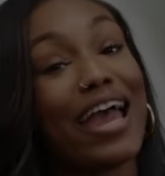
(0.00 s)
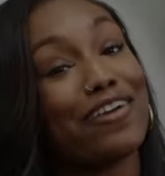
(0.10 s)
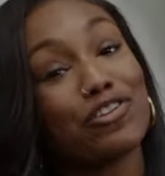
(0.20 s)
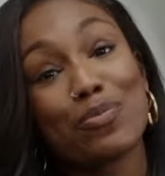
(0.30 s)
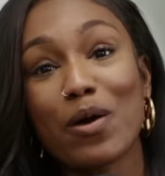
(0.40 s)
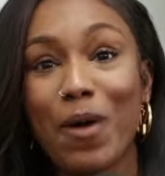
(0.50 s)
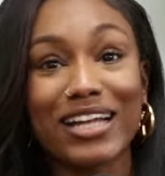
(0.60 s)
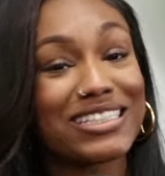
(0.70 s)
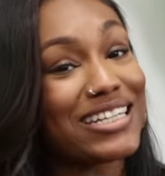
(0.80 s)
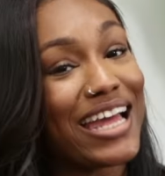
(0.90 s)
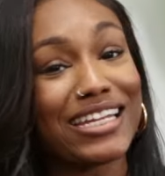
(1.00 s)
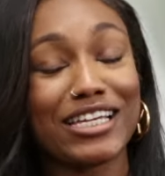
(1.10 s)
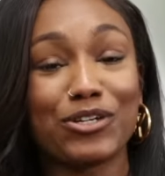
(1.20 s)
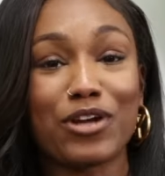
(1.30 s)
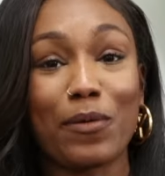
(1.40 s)
If you've been watching
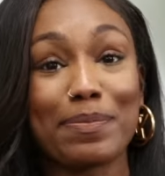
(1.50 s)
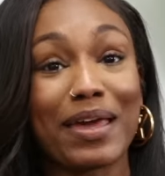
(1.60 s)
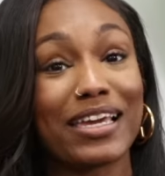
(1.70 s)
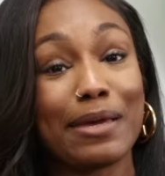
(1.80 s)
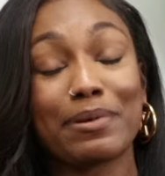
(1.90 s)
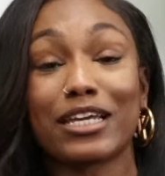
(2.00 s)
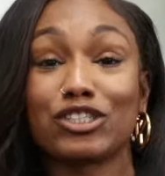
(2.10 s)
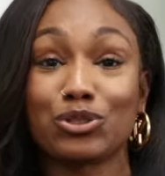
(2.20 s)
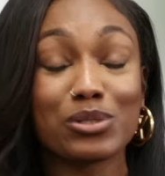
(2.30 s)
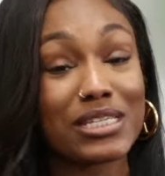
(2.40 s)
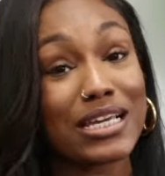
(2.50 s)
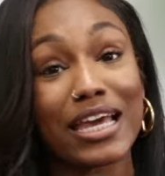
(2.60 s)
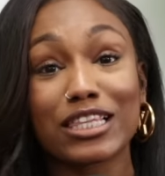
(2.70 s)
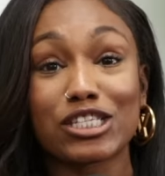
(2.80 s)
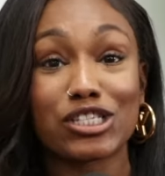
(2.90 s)
lately, you know we've been keeping it juicy
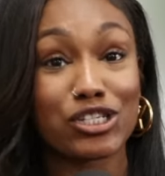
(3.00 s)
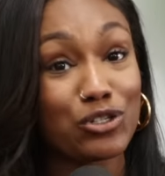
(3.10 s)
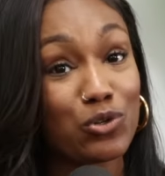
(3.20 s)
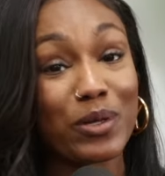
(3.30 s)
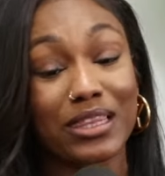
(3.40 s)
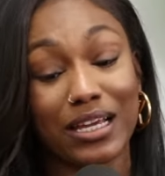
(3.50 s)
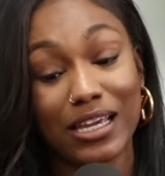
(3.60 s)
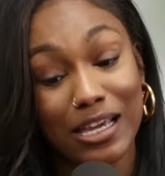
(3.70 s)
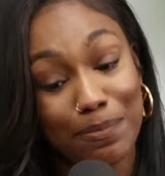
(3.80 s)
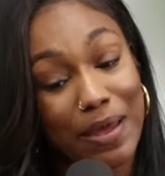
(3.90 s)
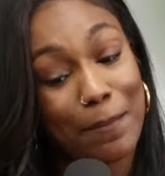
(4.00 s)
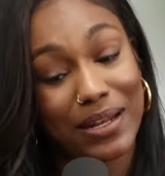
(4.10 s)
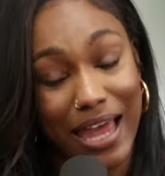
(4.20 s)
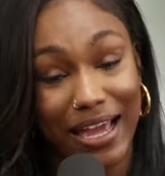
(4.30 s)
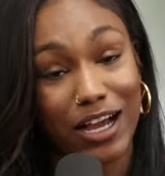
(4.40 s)
in the stew with the Keep It
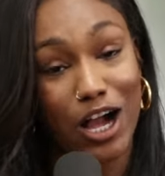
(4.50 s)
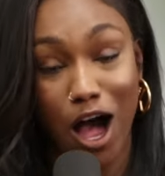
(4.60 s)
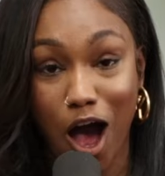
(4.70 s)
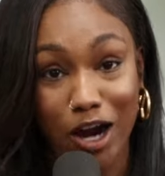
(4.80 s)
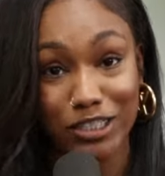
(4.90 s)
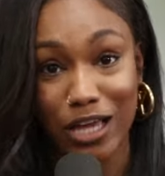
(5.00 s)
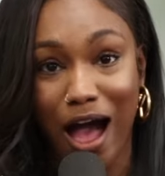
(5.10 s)
Player cards.